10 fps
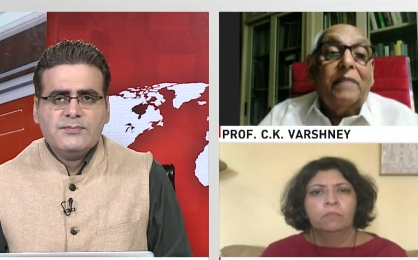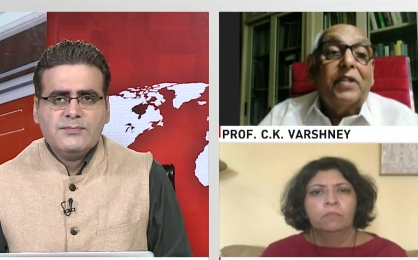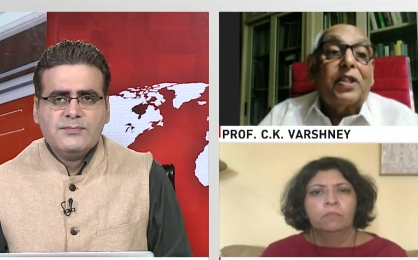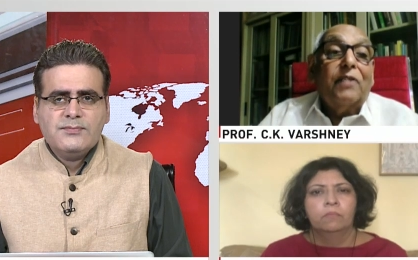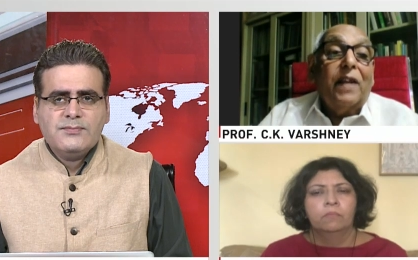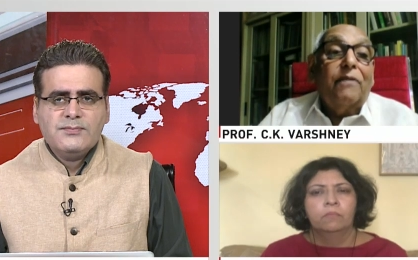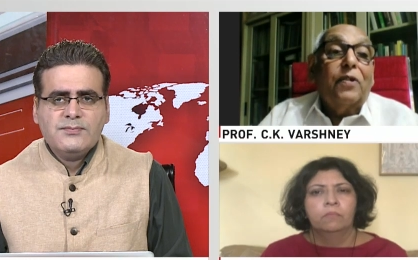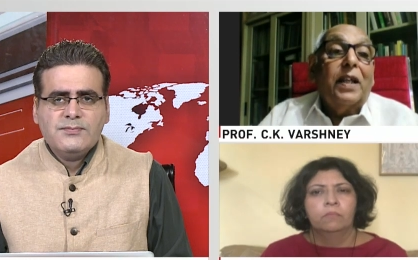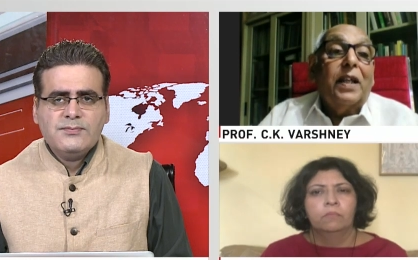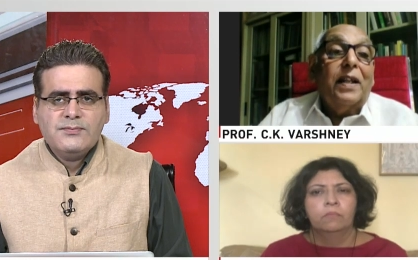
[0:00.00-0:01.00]
Speaker 1: which we have to
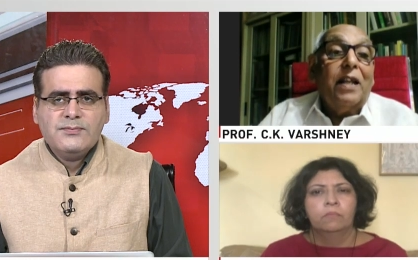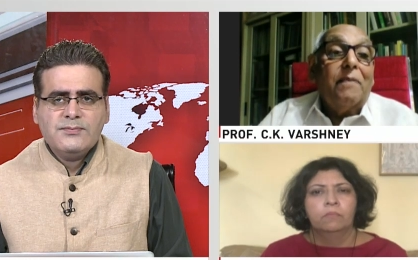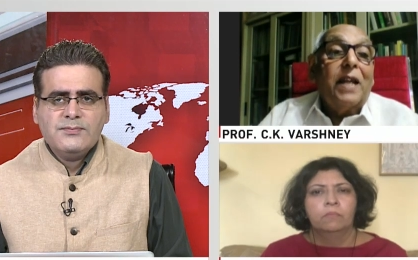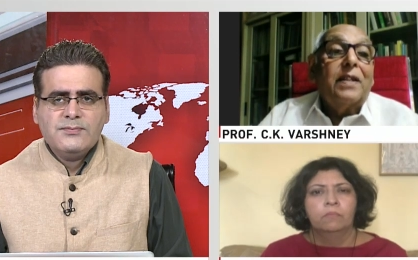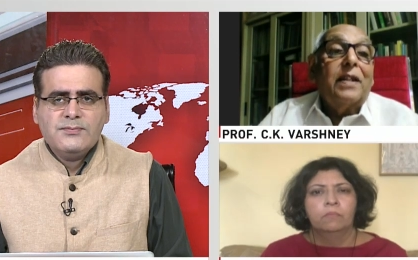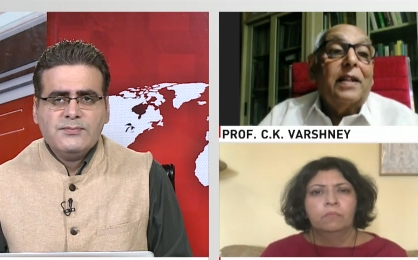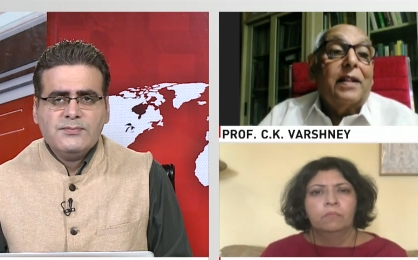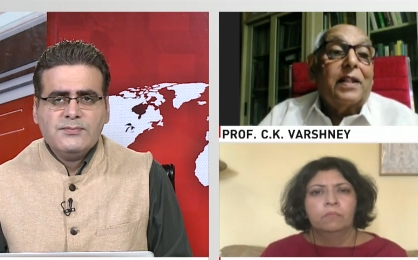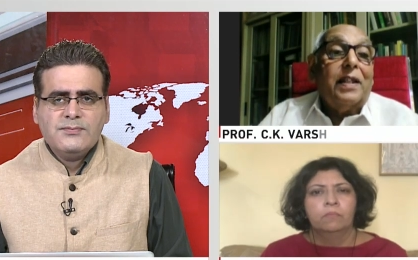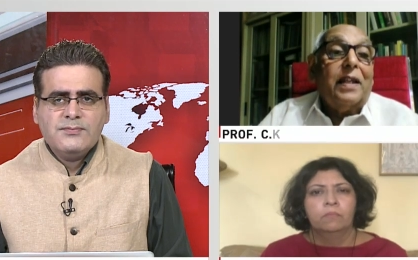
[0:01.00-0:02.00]
really imagine and
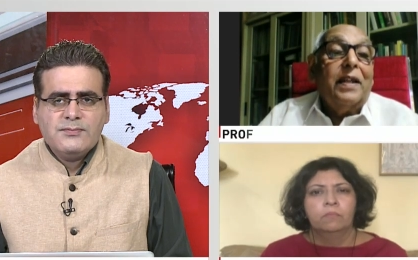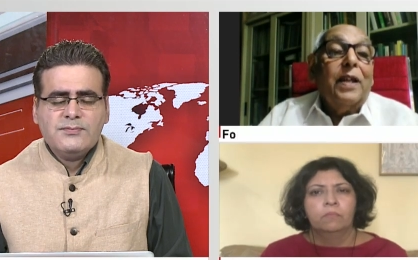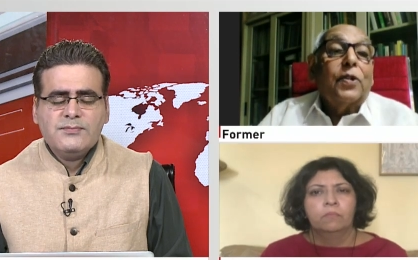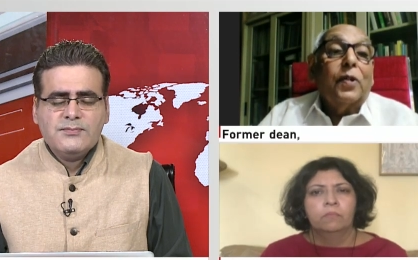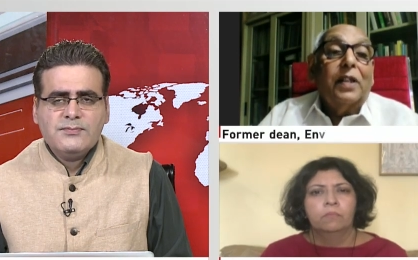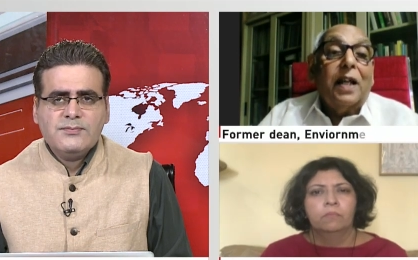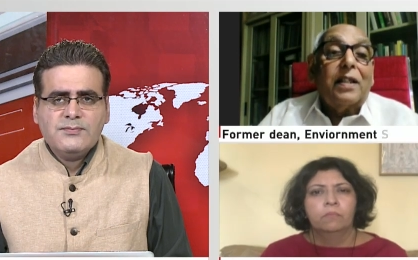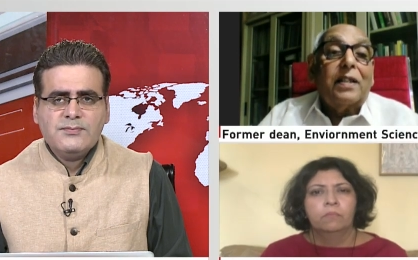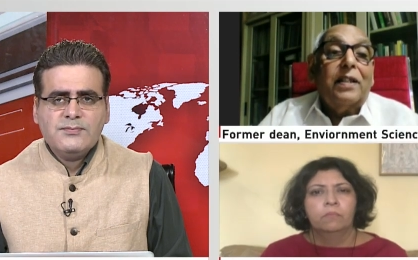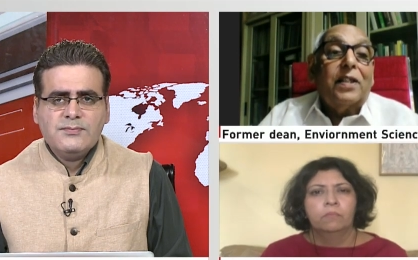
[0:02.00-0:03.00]
see so thus
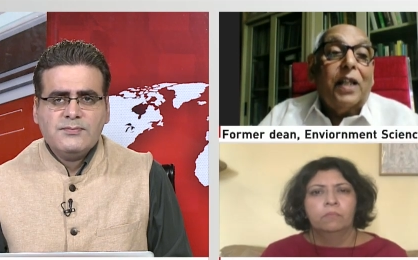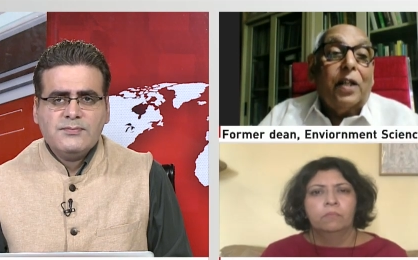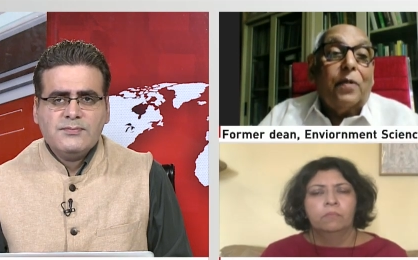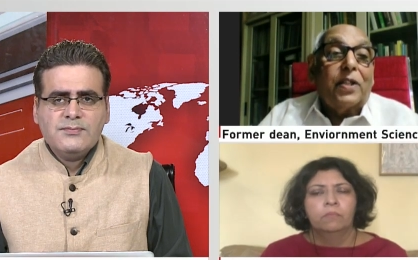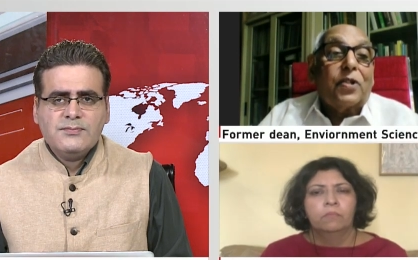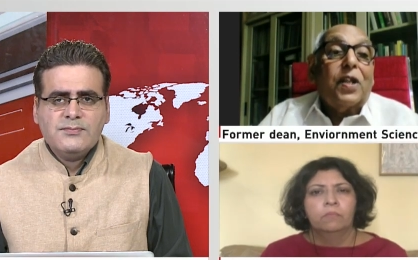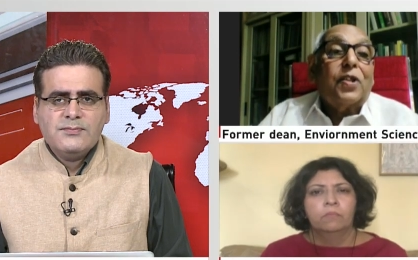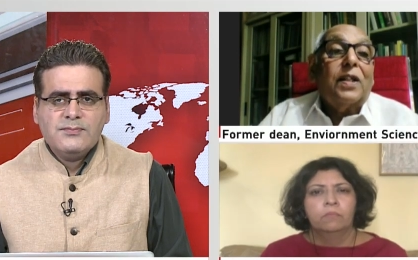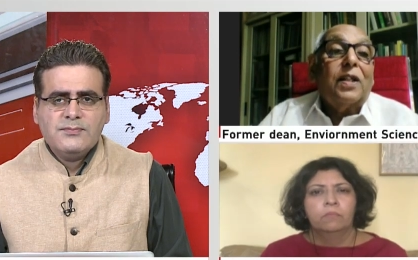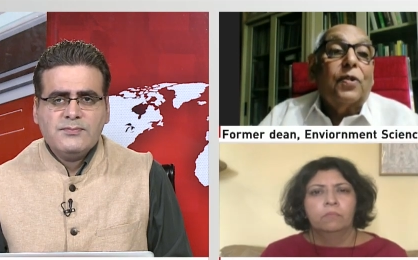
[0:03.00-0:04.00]
the
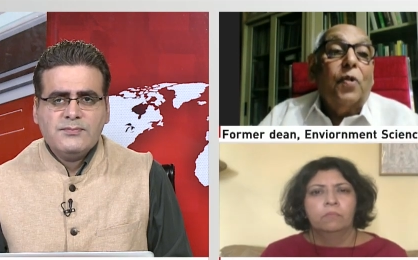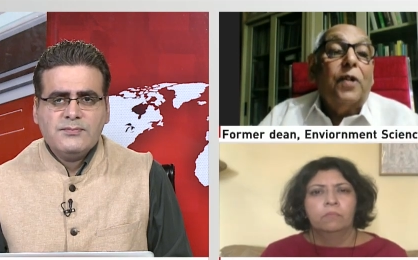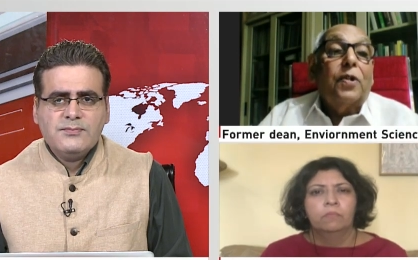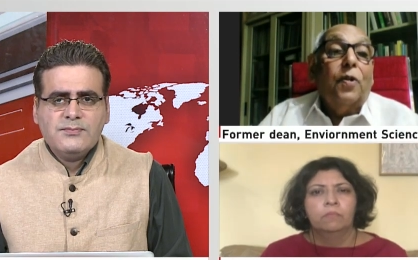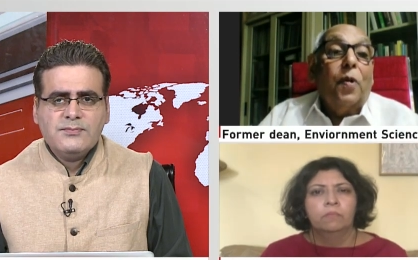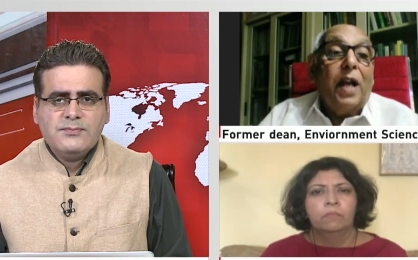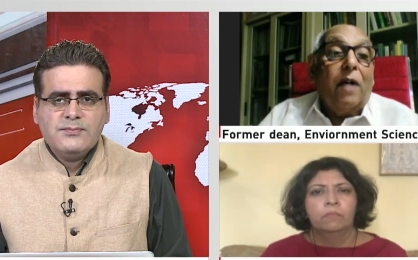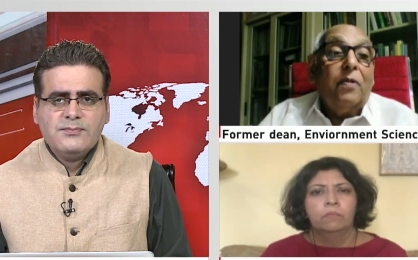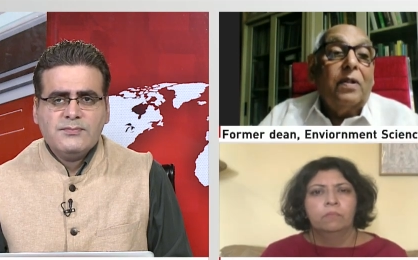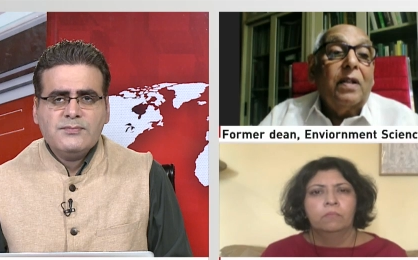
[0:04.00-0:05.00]
sequestration is going to go
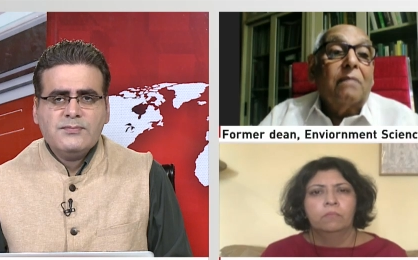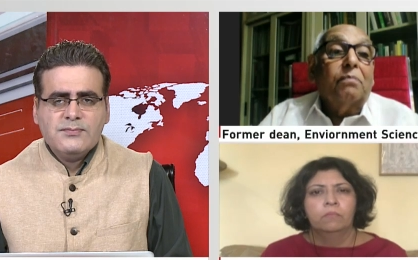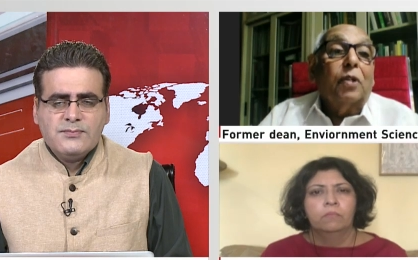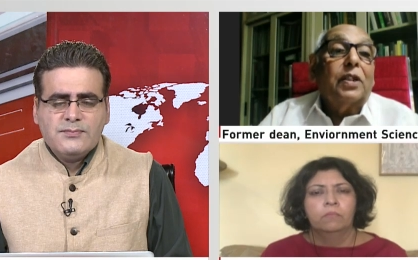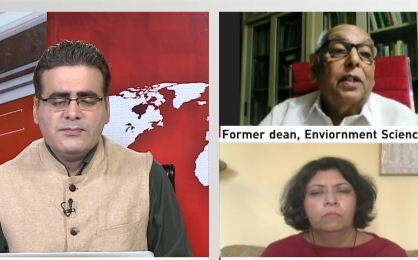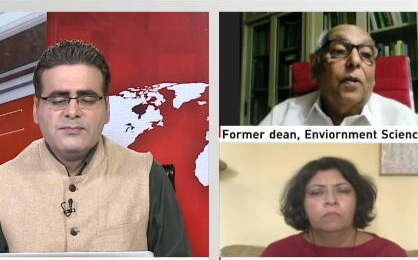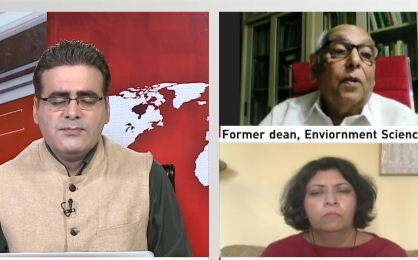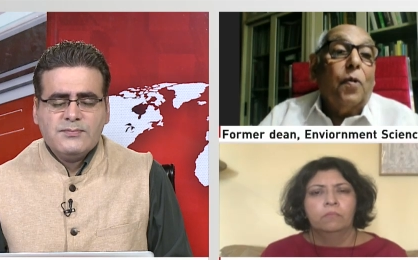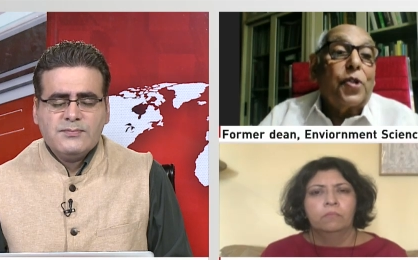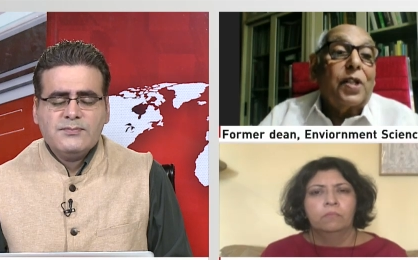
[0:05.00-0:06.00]
down both in
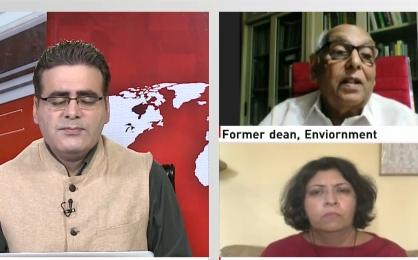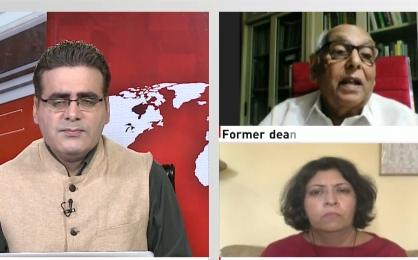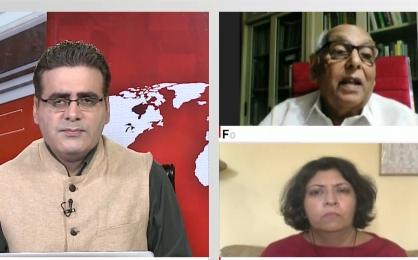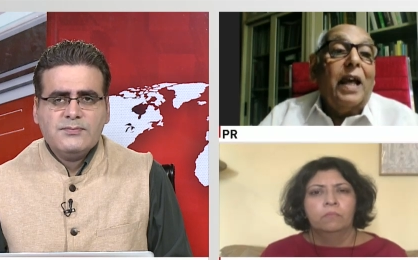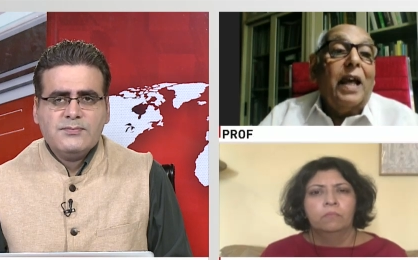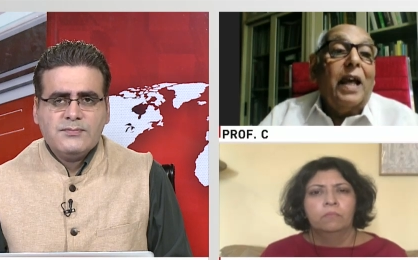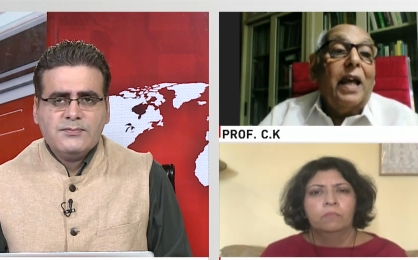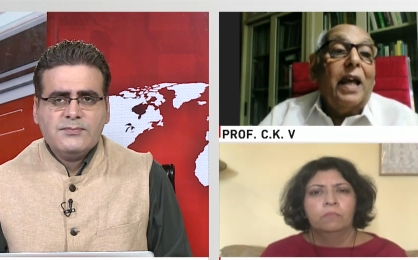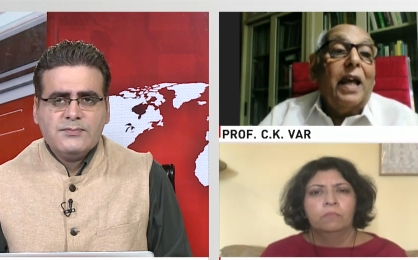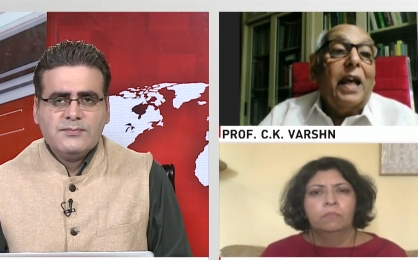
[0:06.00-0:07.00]
ocean as well
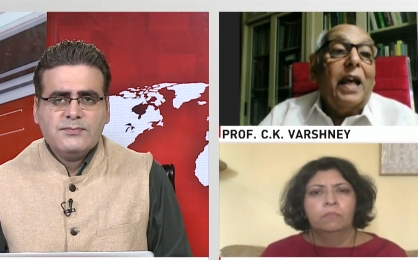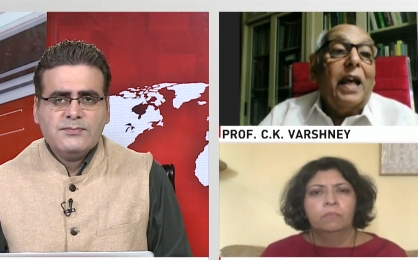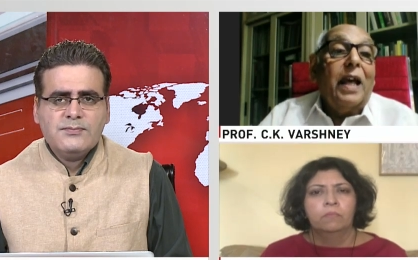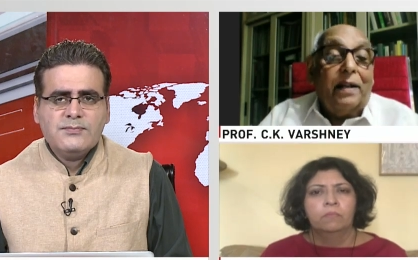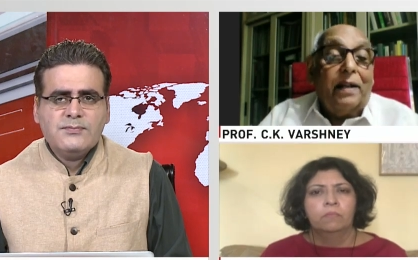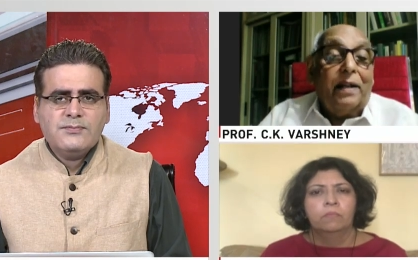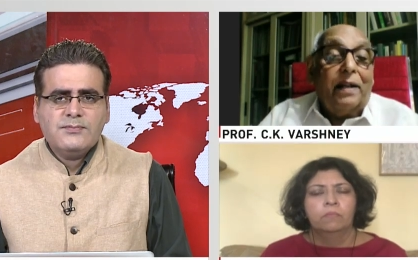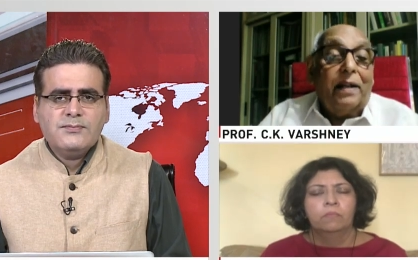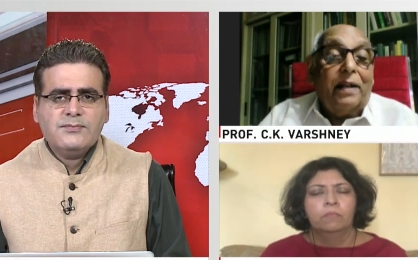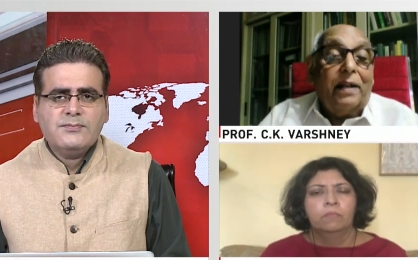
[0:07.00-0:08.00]
as on the land